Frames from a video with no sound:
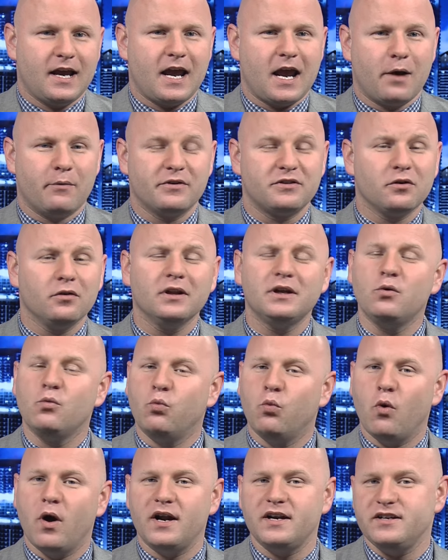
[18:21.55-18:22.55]
And with only
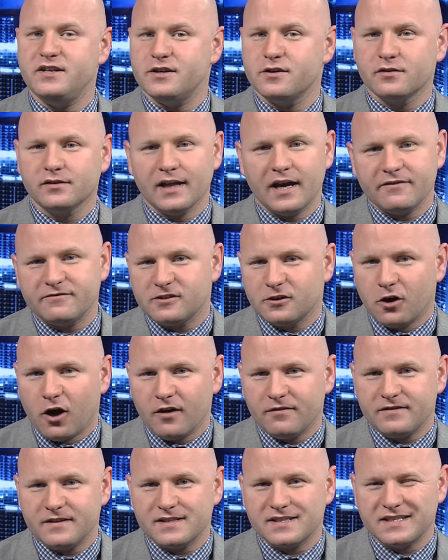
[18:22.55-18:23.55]
one year left in
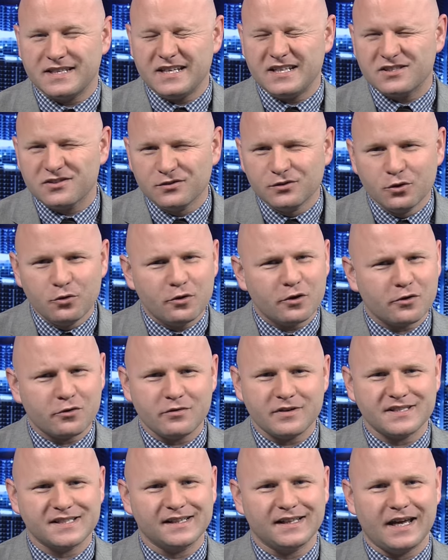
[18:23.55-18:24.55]
office, these
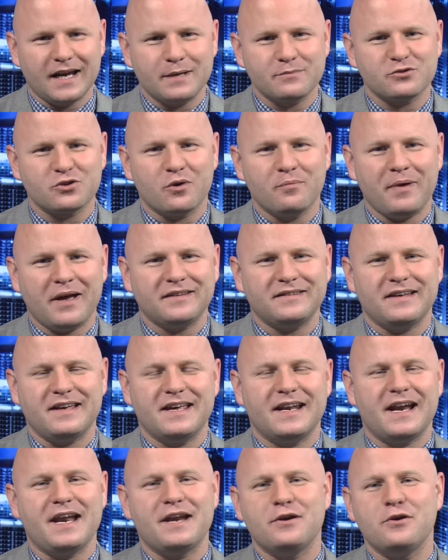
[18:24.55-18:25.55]
ludicrous claims are about to
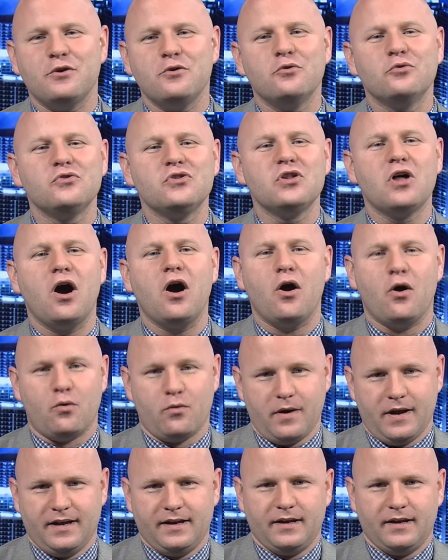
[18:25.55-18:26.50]
hit a new low.